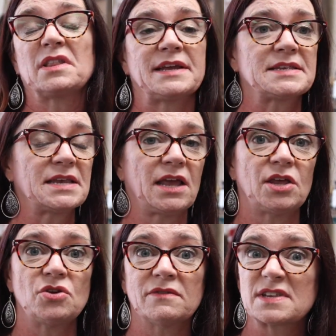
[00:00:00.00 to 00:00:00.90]
let's say
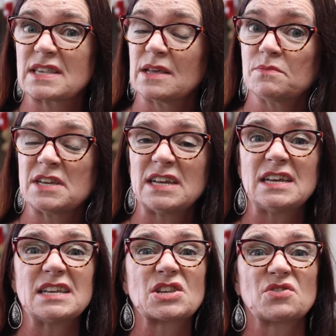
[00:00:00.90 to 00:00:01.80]
you have a slip
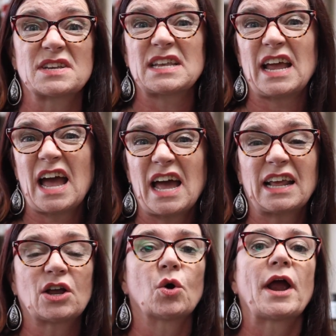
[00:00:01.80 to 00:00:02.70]
disc or
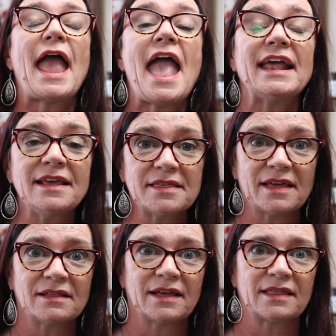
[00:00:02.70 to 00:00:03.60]
sciatic or
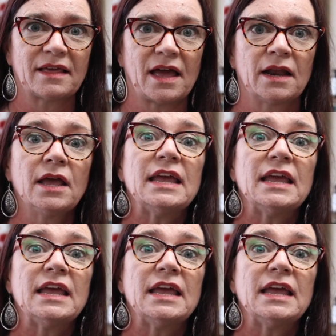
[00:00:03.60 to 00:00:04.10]
anything like that.